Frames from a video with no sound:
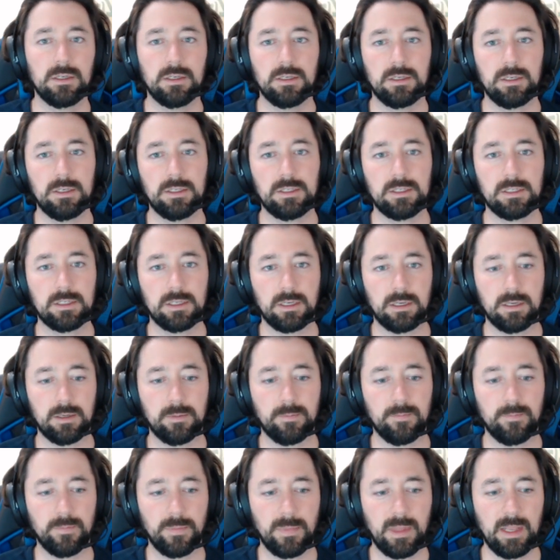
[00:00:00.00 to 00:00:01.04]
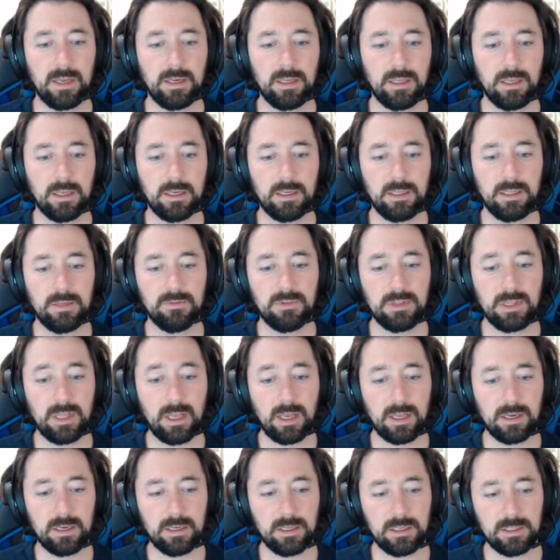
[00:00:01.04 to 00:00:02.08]
It's and even
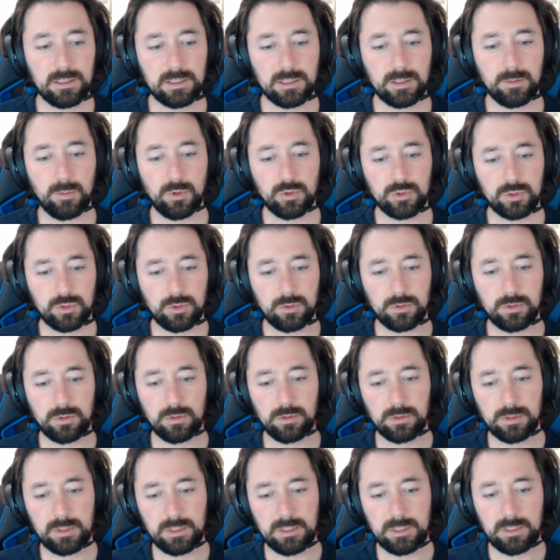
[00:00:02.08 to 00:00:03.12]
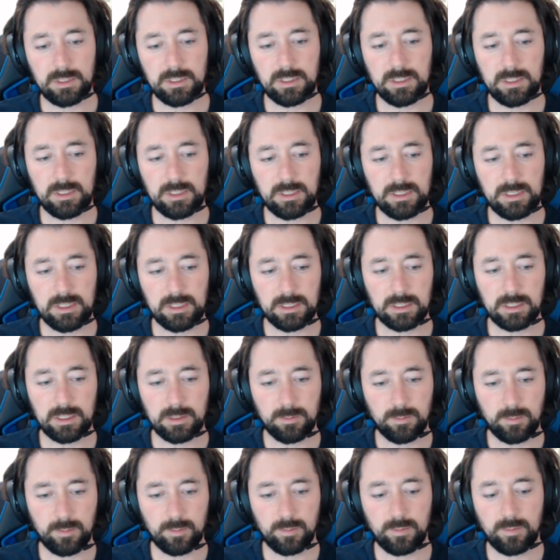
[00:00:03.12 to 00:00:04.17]
then, it's an emotional hurdle dealing
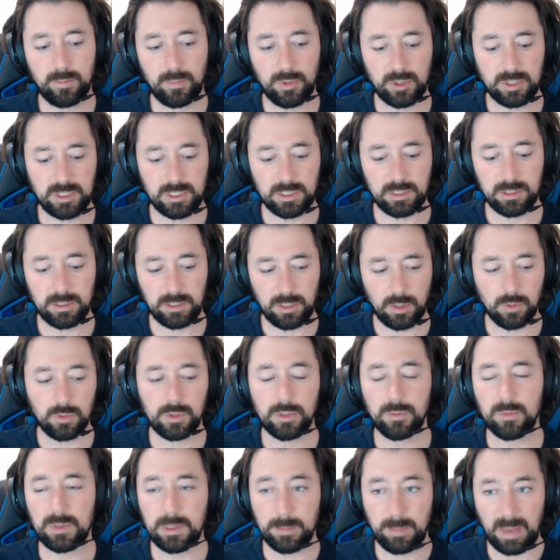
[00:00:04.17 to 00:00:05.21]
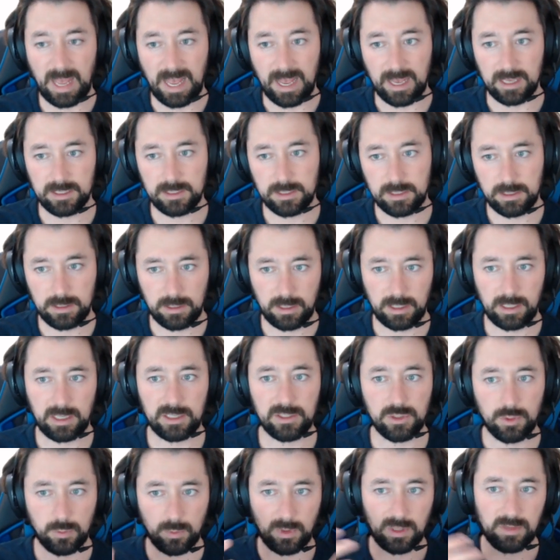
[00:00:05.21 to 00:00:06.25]
particularly only with the past. Like it has
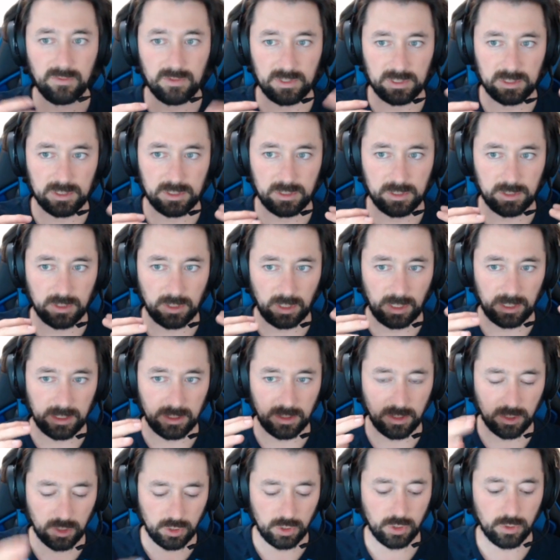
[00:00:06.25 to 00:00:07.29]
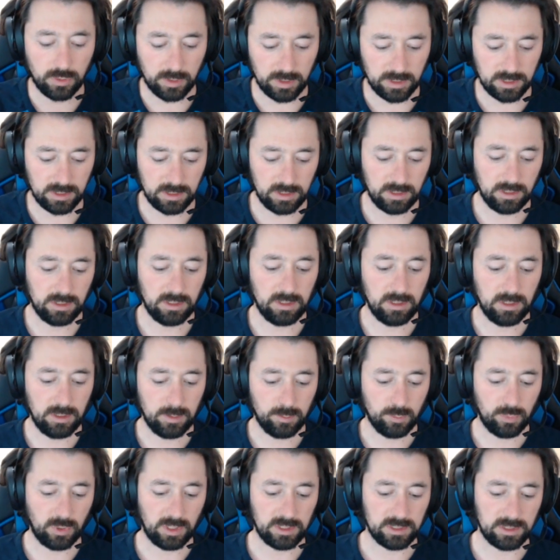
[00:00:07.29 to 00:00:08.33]
no relevance to like the current
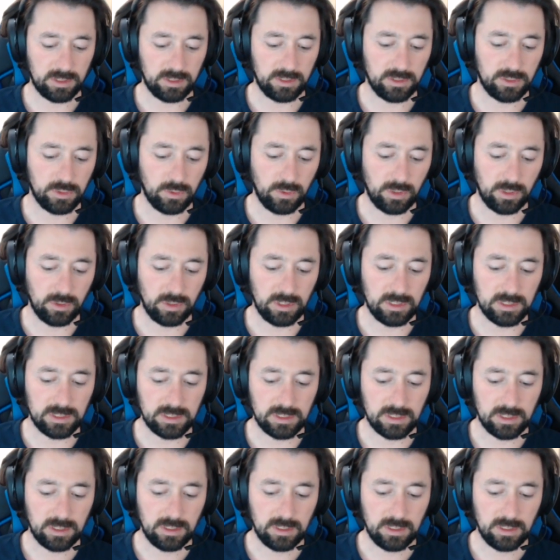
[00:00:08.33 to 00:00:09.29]
present. So there's